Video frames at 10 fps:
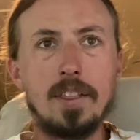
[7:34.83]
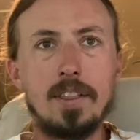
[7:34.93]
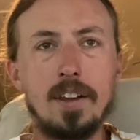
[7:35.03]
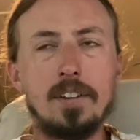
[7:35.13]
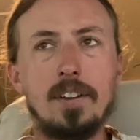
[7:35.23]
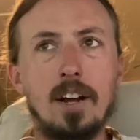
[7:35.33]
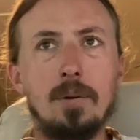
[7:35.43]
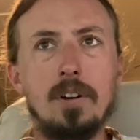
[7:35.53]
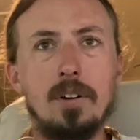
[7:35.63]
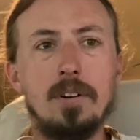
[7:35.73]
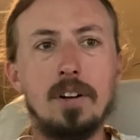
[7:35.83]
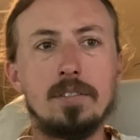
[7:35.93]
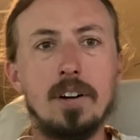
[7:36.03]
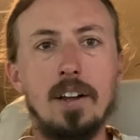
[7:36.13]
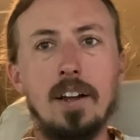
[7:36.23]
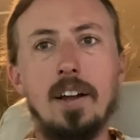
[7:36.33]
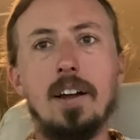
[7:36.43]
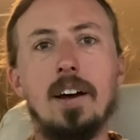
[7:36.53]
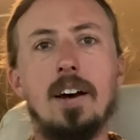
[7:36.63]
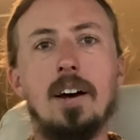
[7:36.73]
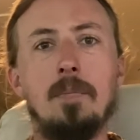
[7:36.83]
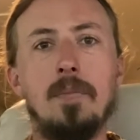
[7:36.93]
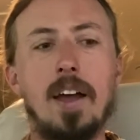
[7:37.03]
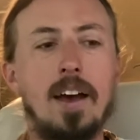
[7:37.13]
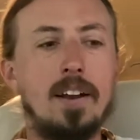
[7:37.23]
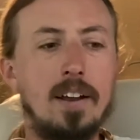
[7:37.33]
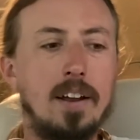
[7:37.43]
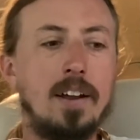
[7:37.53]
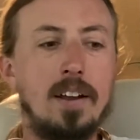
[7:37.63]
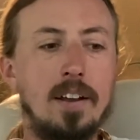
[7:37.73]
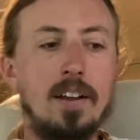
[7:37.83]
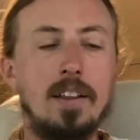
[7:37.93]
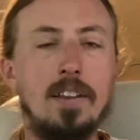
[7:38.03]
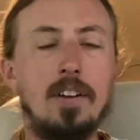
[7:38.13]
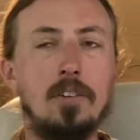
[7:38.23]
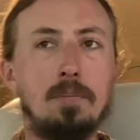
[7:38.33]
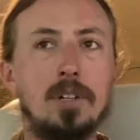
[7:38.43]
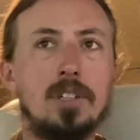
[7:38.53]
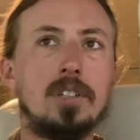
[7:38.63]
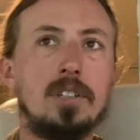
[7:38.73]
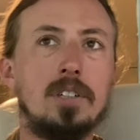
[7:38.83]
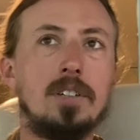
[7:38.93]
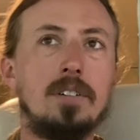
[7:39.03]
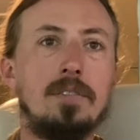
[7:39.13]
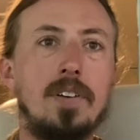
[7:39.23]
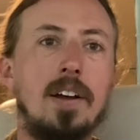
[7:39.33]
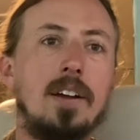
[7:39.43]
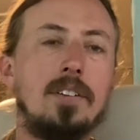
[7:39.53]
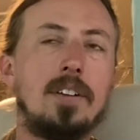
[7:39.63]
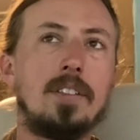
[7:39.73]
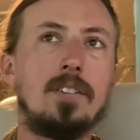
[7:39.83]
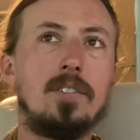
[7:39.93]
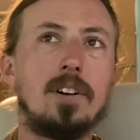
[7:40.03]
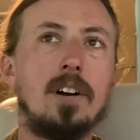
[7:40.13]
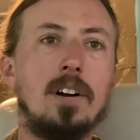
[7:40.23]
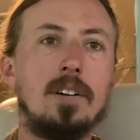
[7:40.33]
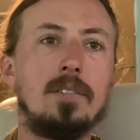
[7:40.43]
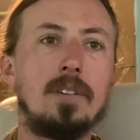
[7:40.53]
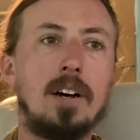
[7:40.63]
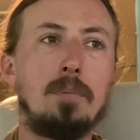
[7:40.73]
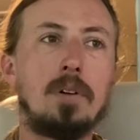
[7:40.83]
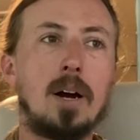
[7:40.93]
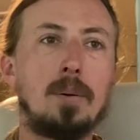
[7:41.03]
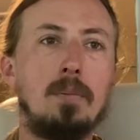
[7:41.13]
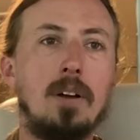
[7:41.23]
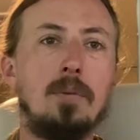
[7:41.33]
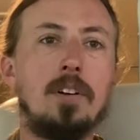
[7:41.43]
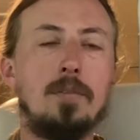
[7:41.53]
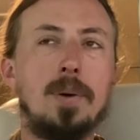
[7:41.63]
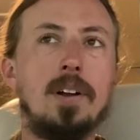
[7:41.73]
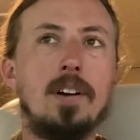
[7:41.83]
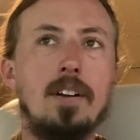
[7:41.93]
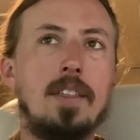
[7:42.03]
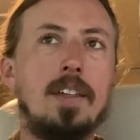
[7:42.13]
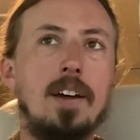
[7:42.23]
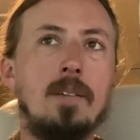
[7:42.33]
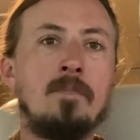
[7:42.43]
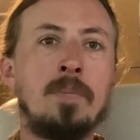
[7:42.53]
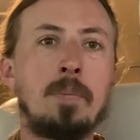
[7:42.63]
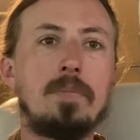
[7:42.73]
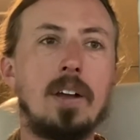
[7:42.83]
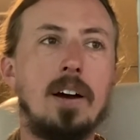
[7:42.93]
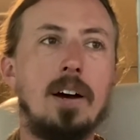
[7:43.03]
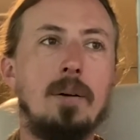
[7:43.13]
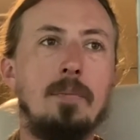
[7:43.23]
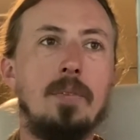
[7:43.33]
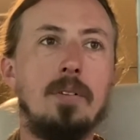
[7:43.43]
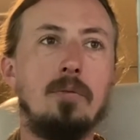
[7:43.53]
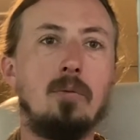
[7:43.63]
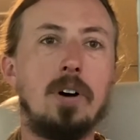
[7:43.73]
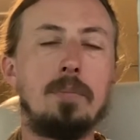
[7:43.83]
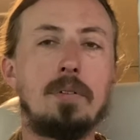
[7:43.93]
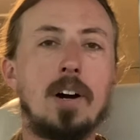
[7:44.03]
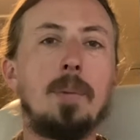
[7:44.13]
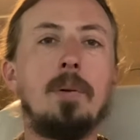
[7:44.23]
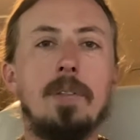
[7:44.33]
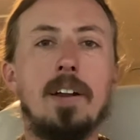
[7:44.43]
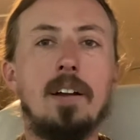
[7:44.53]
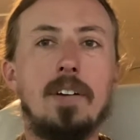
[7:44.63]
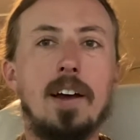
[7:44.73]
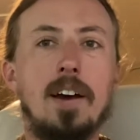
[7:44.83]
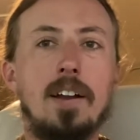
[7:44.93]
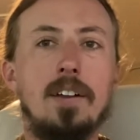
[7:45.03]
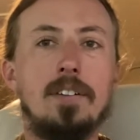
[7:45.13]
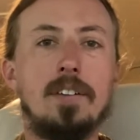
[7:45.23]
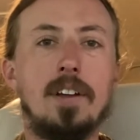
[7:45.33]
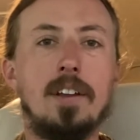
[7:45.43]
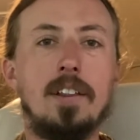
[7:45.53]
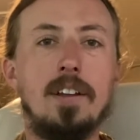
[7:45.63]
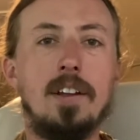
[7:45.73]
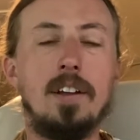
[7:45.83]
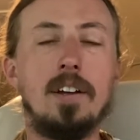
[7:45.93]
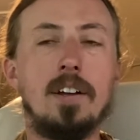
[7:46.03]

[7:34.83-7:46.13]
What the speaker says: things that I would do differently, adding in these pusher fans at the start probably would have been a good thing. One problem that I've had is that the